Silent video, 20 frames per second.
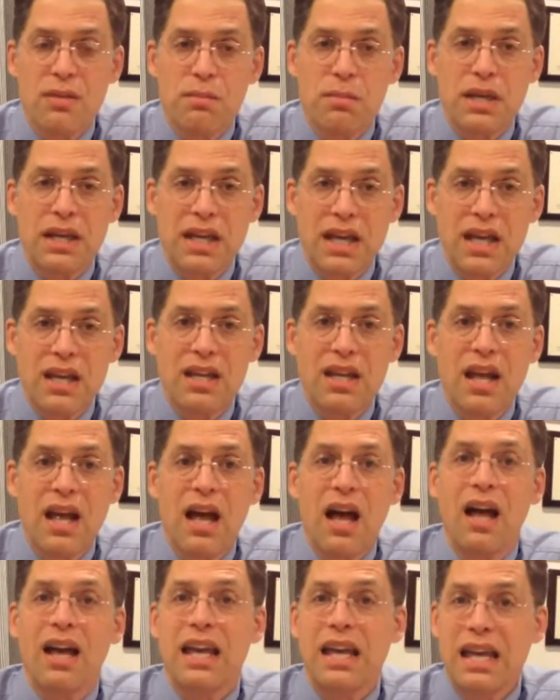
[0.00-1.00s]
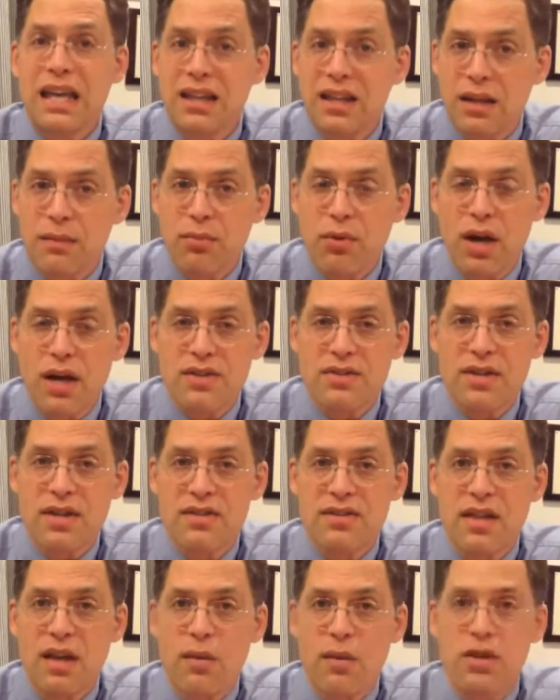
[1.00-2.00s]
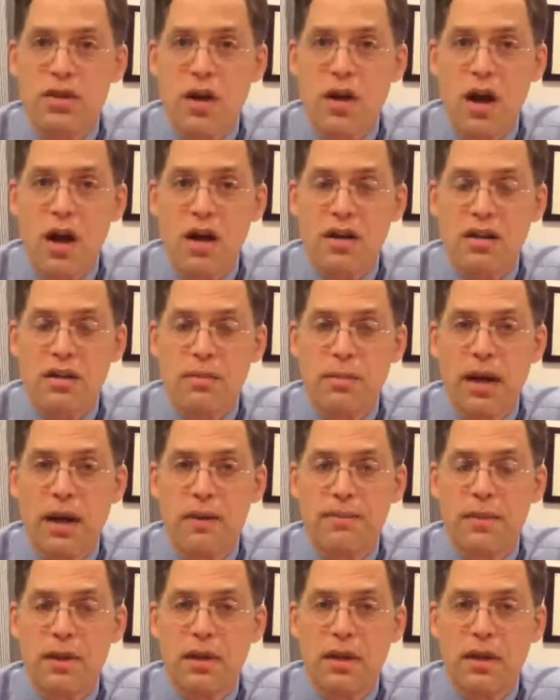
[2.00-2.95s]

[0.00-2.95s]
begin a healing process that we talked about.